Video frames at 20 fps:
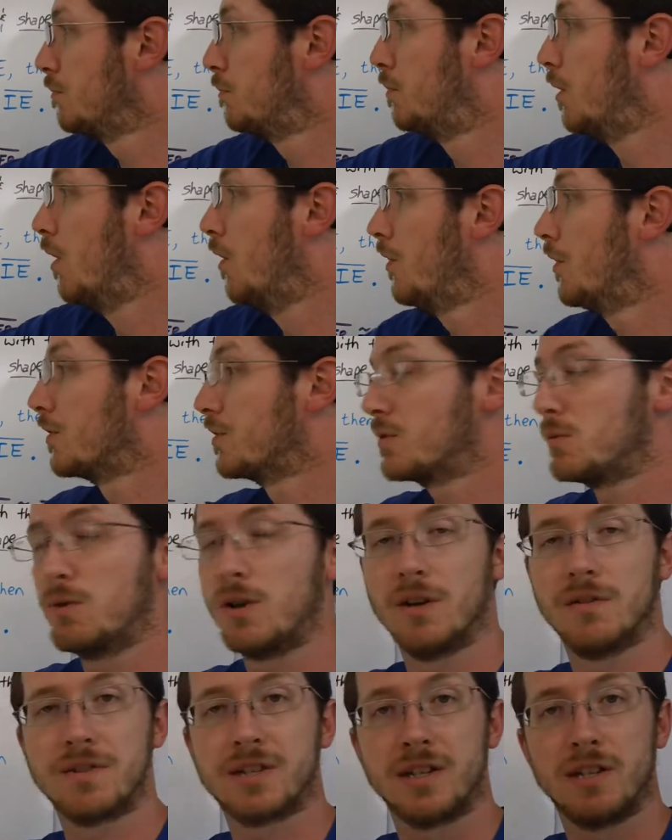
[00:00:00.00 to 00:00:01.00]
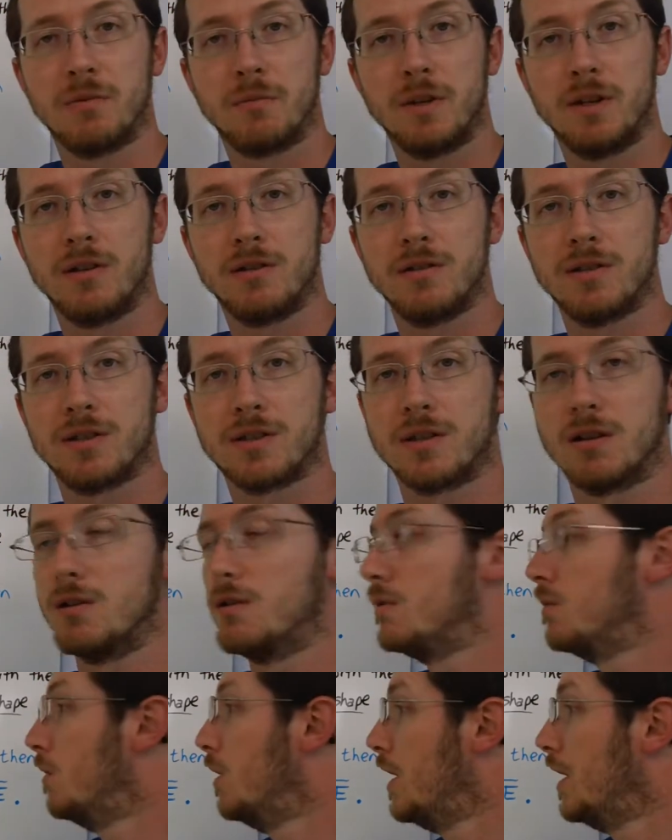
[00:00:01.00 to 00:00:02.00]
Both are 12 centimeters,
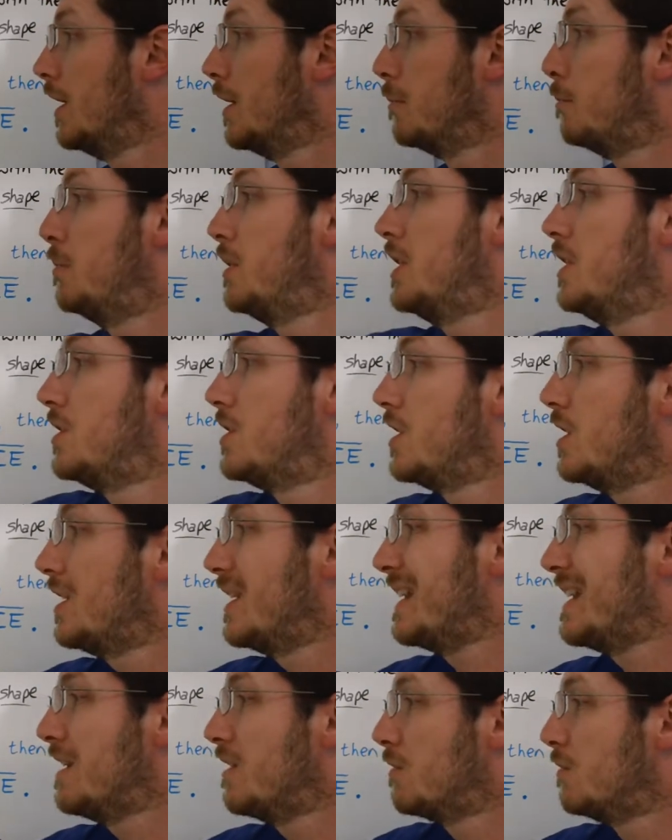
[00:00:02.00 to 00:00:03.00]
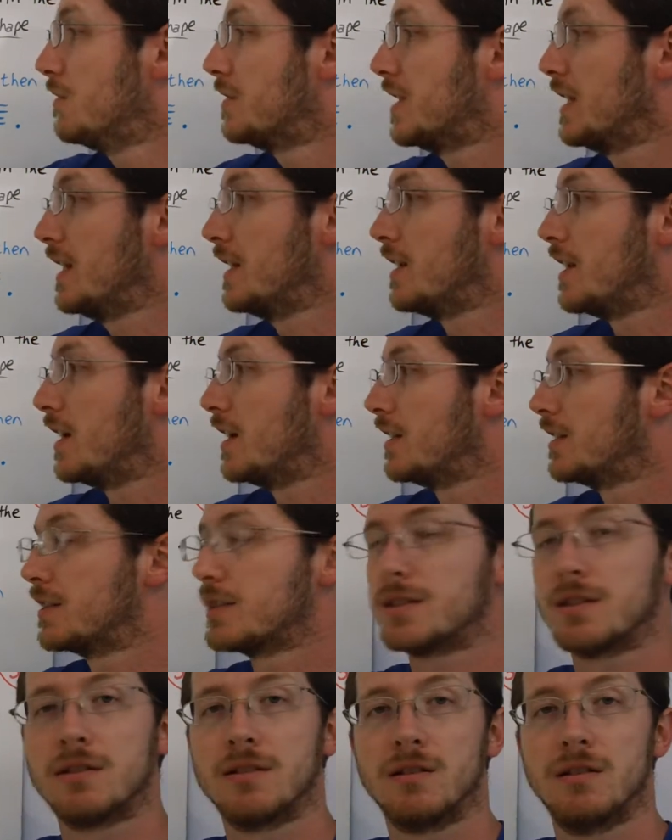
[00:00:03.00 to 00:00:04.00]
so BG equals
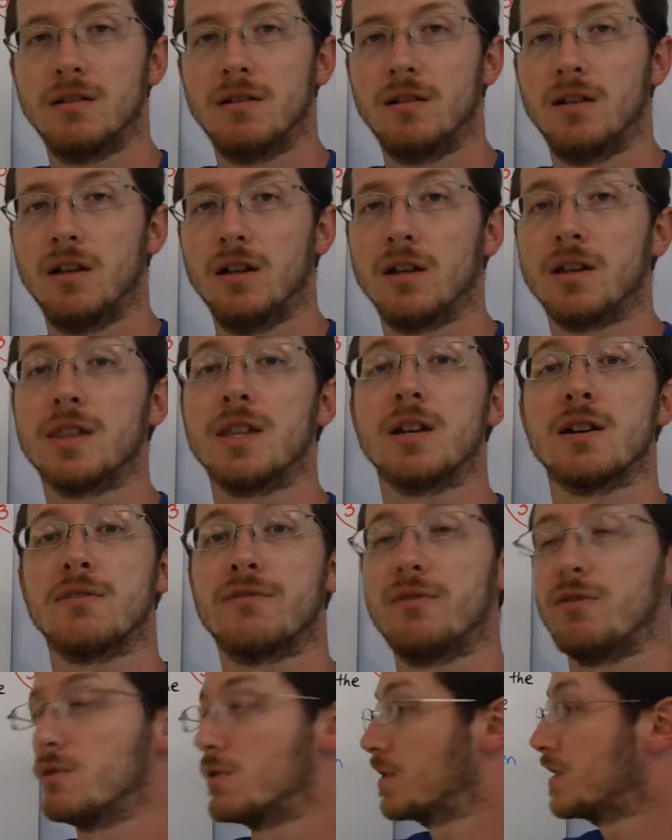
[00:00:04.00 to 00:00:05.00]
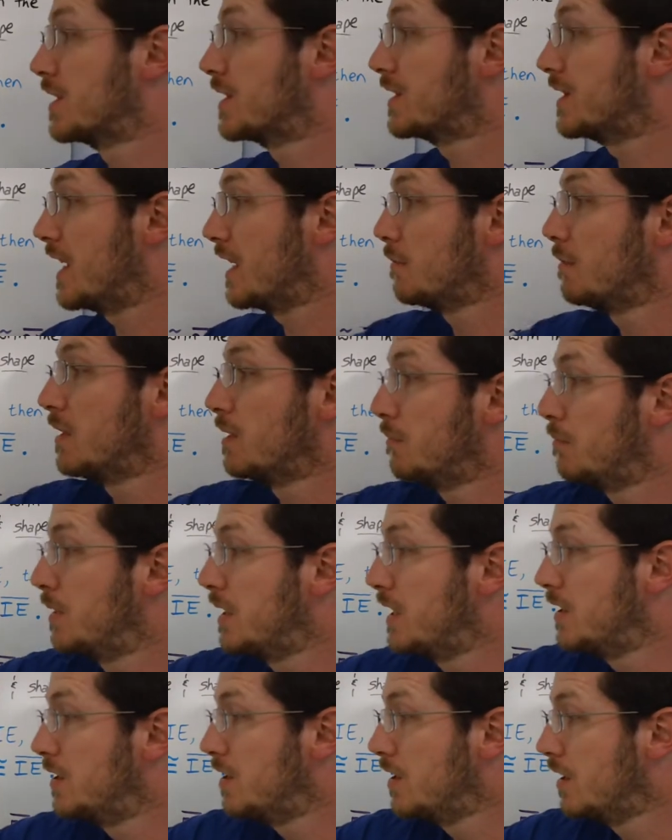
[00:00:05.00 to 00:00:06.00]
NS, therefore segment
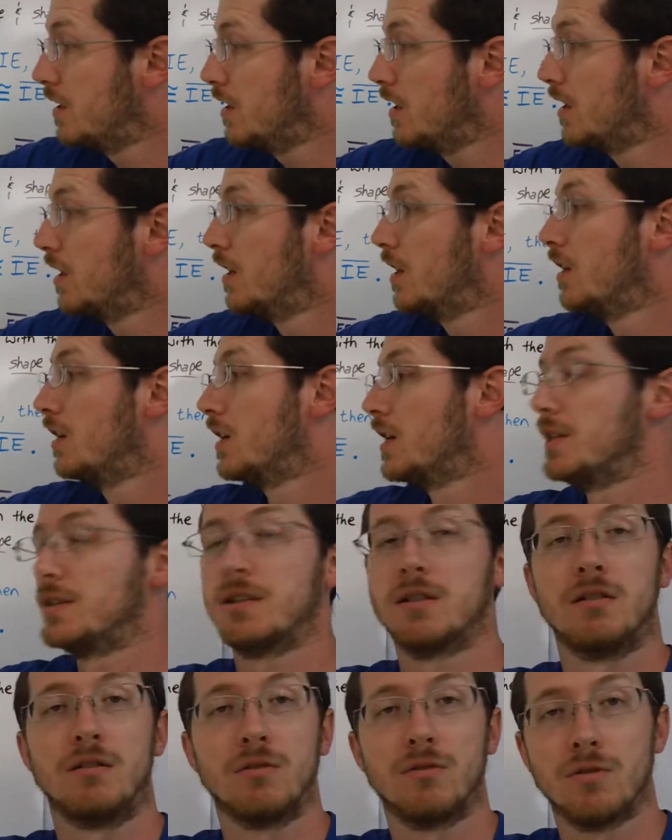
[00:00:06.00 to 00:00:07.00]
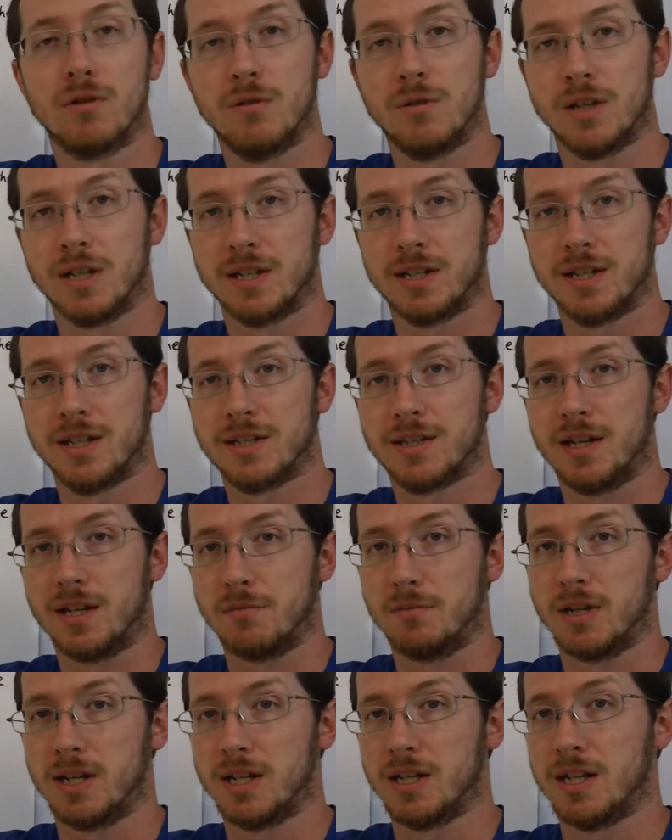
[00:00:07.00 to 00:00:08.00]
BG is congruent to
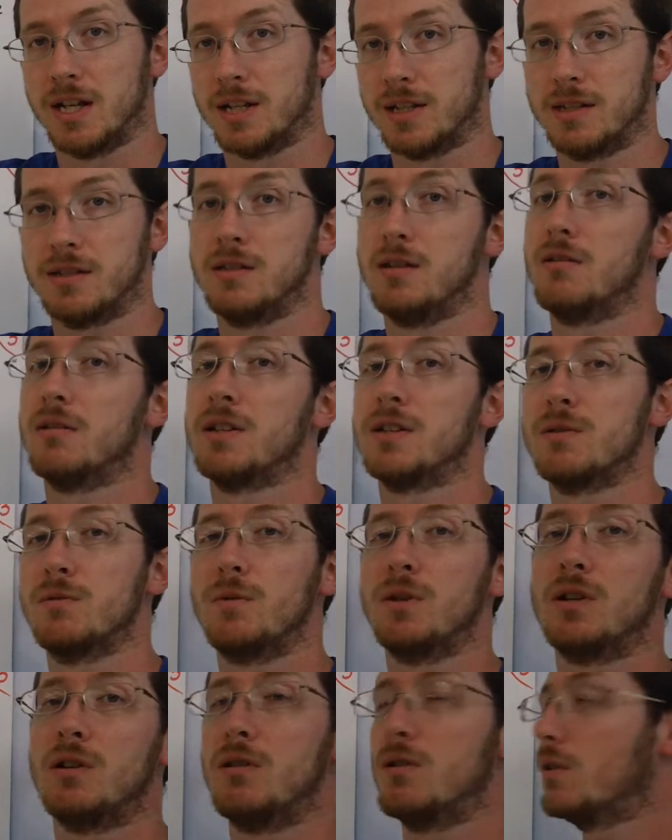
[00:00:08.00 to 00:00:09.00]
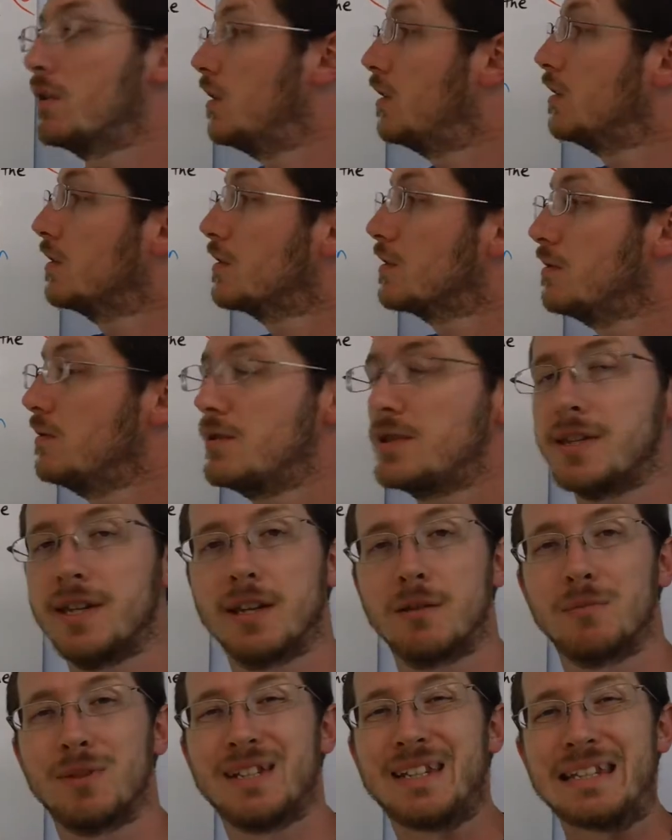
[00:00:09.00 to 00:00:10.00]
segment NS. Notice we don't call two
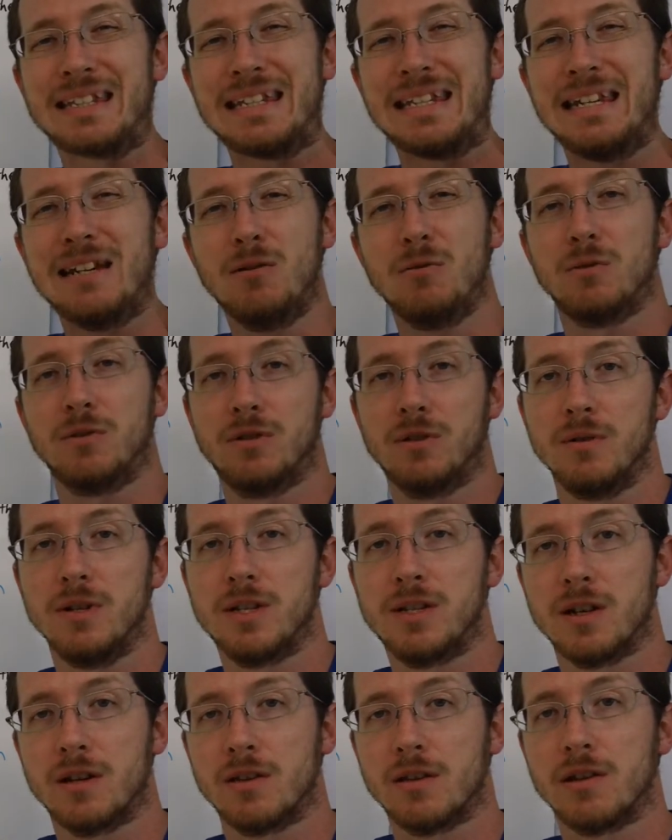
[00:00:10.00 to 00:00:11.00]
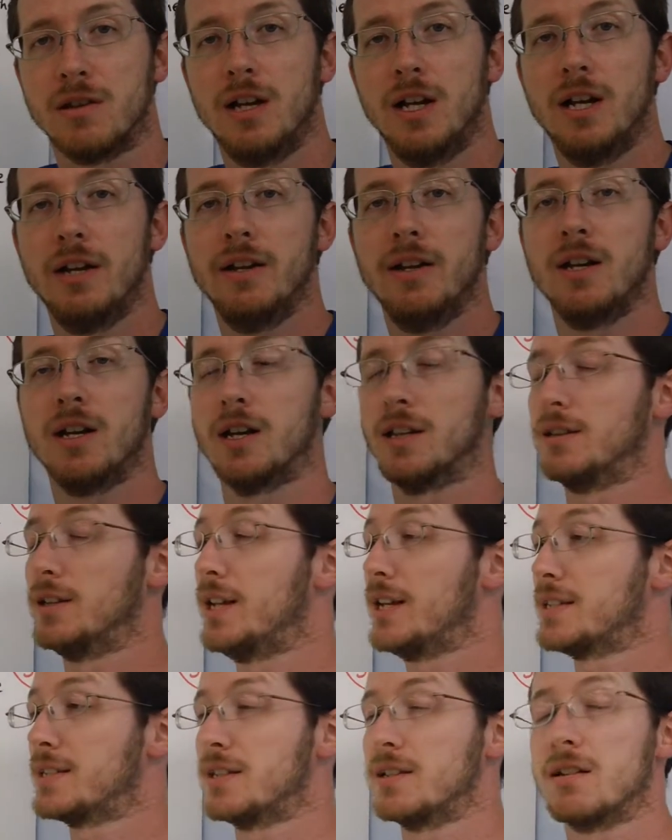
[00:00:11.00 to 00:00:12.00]
segments equal to each other
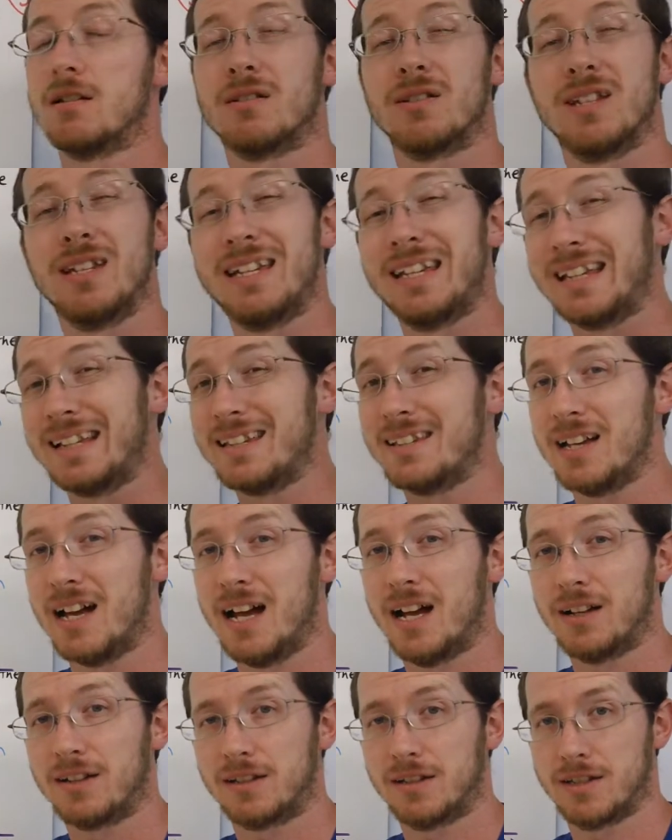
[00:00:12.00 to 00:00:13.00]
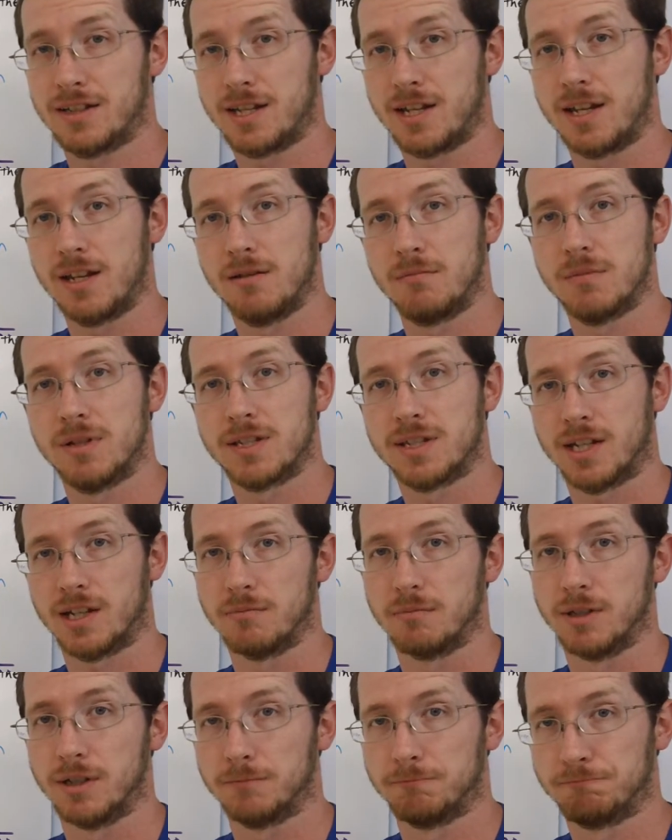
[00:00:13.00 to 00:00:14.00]
unless they are the exact same
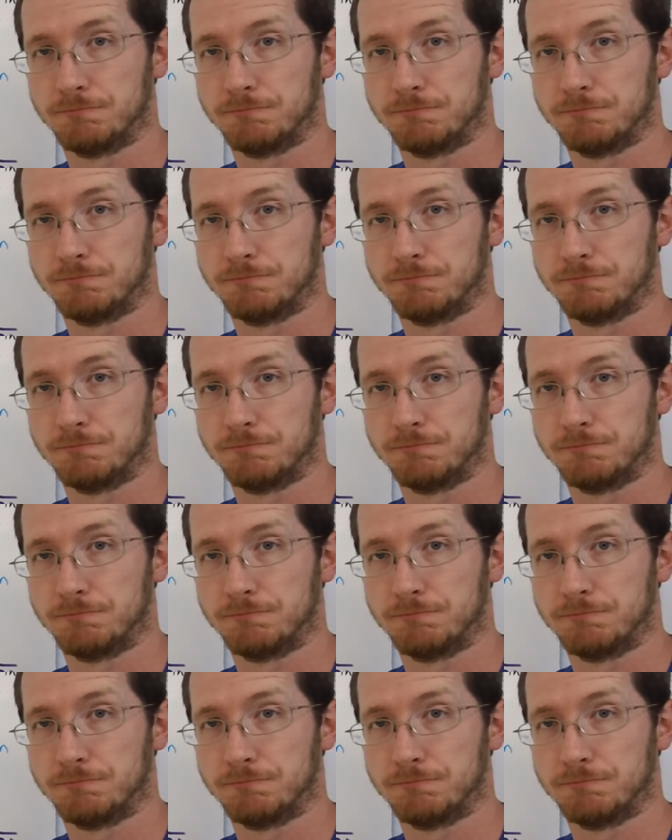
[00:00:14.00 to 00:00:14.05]
segment.